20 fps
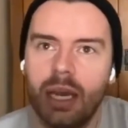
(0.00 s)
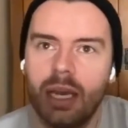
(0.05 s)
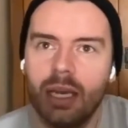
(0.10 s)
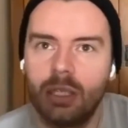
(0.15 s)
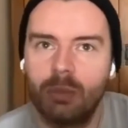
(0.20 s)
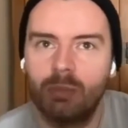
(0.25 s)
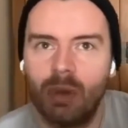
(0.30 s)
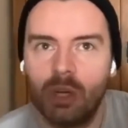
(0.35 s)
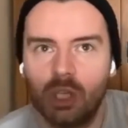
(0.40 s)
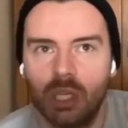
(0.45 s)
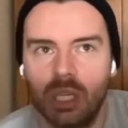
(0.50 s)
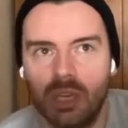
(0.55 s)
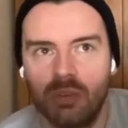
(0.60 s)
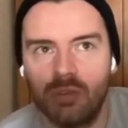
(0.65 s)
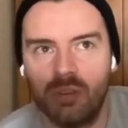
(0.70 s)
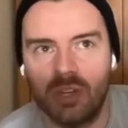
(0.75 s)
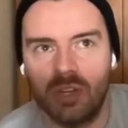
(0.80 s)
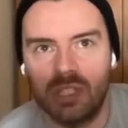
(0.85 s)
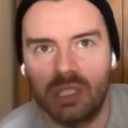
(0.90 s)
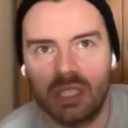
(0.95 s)
And
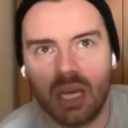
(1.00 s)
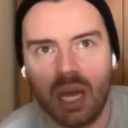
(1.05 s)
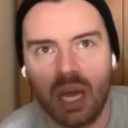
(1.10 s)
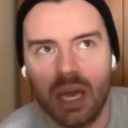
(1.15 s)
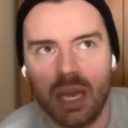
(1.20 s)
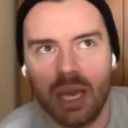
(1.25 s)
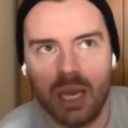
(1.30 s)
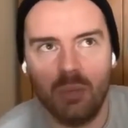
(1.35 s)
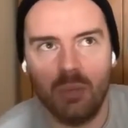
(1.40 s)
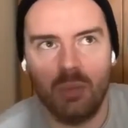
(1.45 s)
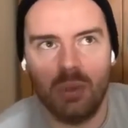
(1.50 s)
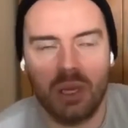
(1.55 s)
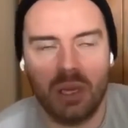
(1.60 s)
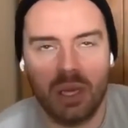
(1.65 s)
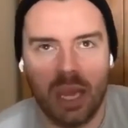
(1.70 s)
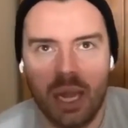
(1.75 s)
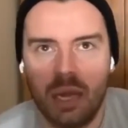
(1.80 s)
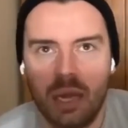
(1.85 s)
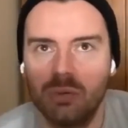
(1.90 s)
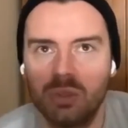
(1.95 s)
especially if you could tie it in
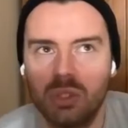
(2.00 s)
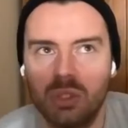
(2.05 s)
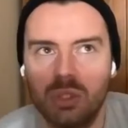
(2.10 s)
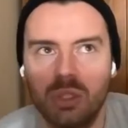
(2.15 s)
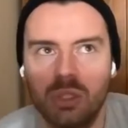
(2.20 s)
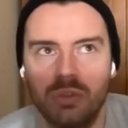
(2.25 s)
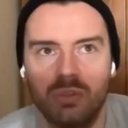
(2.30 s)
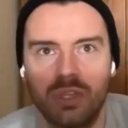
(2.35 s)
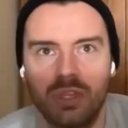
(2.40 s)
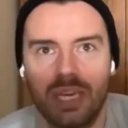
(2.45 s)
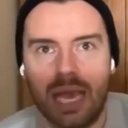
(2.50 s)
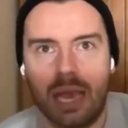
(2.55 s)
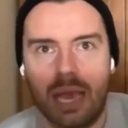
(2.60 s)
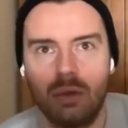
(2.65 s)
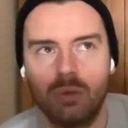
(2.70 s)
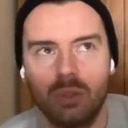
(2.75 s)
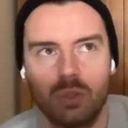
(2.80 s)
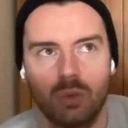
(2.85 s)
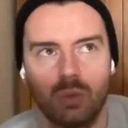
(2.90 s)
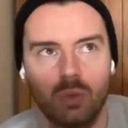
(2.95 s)
with the council, if the
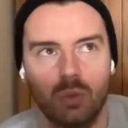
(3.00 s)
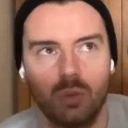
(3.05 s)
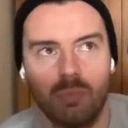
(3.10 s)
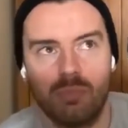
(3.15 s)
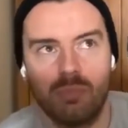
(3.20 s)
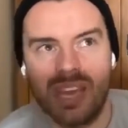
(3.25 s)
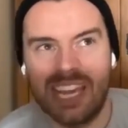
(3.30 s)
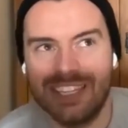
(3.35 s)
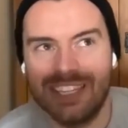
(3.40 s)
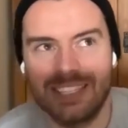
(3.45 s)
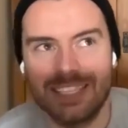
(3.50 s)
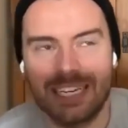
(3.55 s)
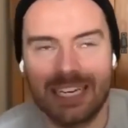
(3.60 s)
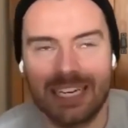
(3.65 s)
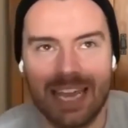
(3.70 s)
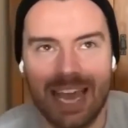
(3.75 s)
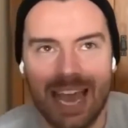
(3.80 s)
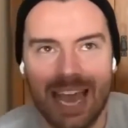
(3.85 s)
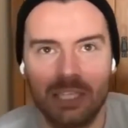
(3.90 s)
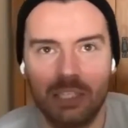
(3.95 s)
council were
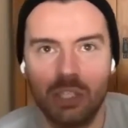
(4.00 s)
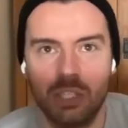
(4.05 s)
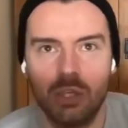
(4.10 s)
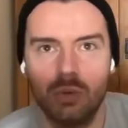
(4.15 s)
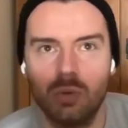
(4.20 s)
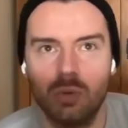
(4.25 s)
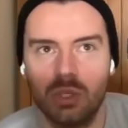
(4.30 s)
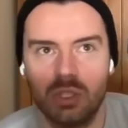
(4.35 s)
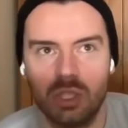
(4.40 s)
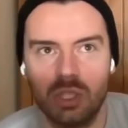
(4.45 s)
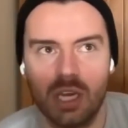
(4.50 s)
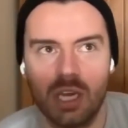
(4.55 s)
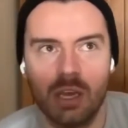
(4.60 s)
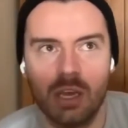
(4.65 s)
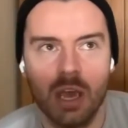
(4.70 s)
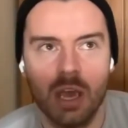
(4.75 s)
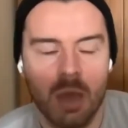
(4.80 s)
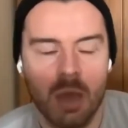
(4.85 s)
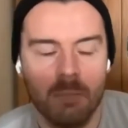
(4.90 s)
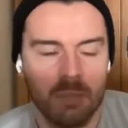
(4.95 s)
basically had you as
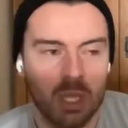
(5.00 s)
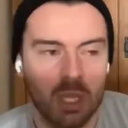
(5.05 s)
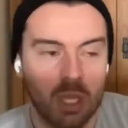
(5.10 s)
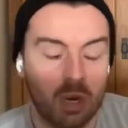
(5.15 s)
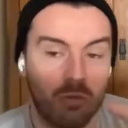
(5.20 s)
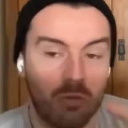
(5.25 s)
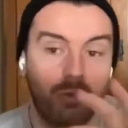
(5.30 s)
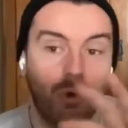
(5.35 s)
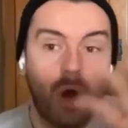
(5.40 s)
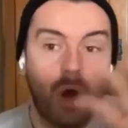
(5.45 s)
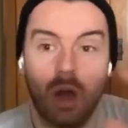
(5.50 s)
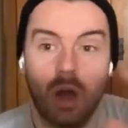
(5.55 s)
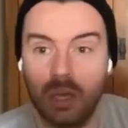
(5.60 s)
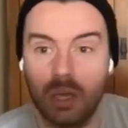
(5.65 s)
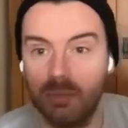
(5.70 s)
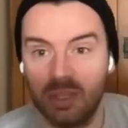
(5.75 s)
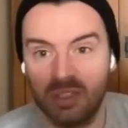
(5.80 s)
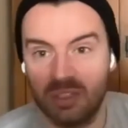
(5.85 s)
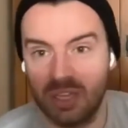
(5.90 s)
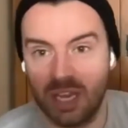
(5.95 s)
a you know, for
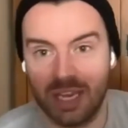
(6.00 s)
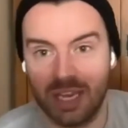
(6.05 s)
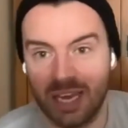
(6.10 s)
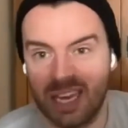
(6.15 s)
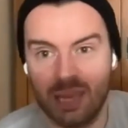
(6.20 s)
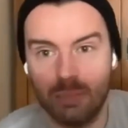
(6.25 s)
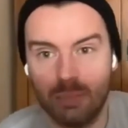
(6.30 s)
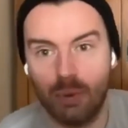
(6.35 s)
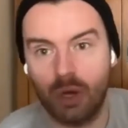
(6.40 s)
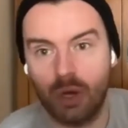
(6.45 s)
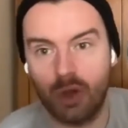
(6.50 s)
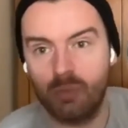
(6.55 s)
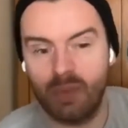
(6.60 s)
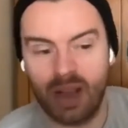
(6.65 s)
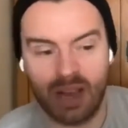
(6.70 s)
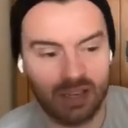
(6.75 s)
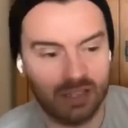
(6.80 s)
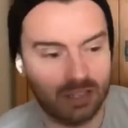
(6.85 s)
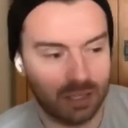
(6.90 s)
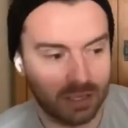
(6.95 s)
argument's sake, I keep on
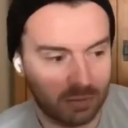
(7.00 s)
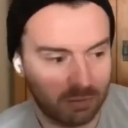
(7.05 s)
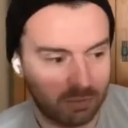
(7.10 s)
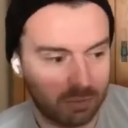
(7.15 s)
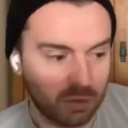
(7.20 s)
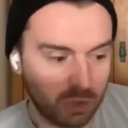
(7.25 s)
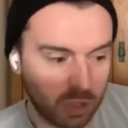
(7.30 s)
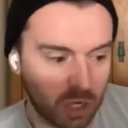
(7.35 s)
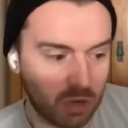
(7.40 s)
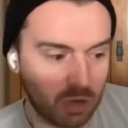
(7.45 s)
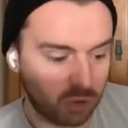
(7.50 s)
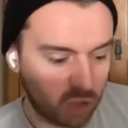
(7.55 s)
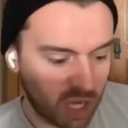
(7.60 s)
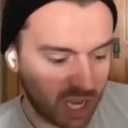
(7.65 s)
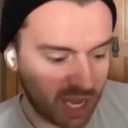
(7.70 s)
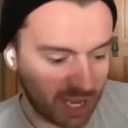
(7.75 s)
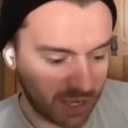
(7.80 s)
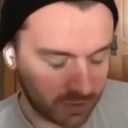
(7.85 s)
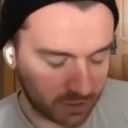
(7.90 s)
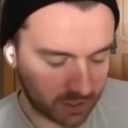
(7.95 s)
going back to, you know,
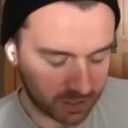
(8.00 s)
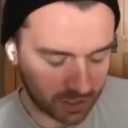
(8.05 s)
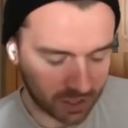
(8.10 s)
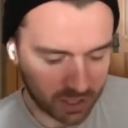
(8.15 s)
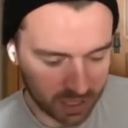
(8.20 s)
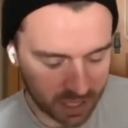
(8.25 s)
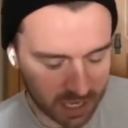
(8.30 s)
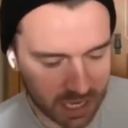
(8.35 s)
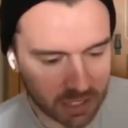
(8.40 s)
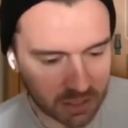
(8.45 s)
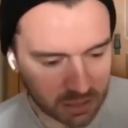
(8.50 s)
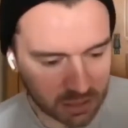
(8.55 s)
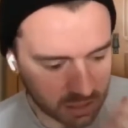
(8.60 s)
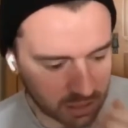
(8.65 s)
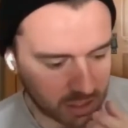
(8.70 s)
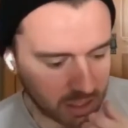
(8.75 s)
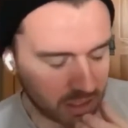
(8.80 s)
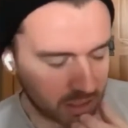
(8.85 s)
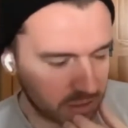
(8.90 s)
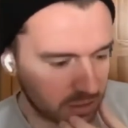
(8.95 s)
chairs because they're the
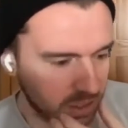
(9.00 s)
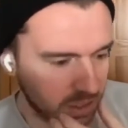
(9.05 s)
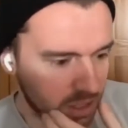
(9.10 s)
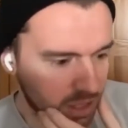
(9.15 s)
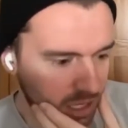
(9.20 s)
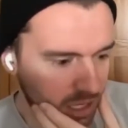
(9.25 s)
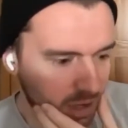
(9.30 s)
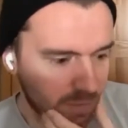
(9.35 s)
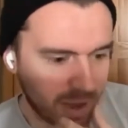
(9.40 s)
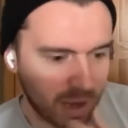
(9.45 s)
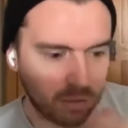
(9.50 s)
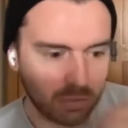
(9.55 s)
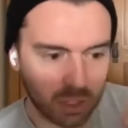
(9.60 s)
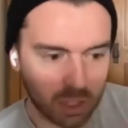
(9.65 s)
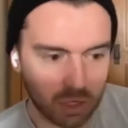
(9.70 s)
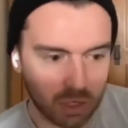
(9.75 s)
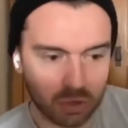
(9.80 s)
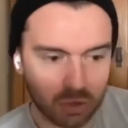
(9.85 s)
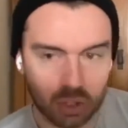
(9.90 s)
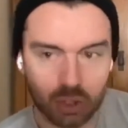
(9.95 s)
easiest things to think
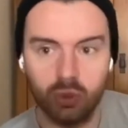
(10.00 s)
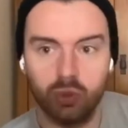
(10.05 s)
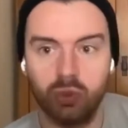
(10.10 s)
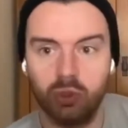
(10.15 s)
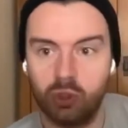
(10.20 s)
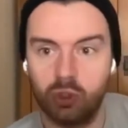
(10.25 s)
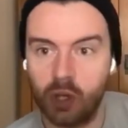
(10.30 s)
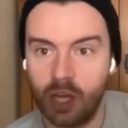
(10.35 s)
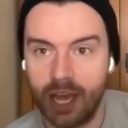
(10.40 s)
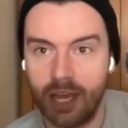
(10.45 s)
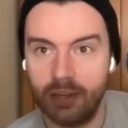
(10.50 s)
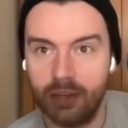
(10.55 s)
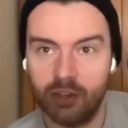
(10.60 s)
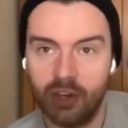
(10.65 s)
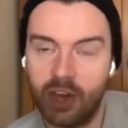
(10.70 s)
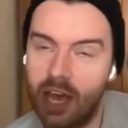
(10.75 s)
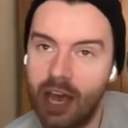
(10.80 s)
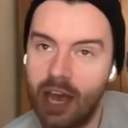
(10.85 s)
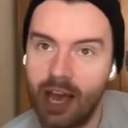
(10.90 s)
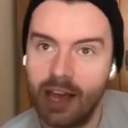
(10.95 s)
about, you know, school
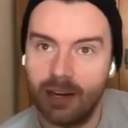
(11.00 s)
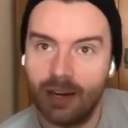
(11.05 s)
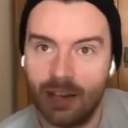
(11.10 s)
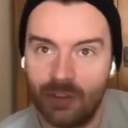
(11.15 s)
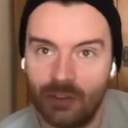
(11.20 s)
chairs. Yeah.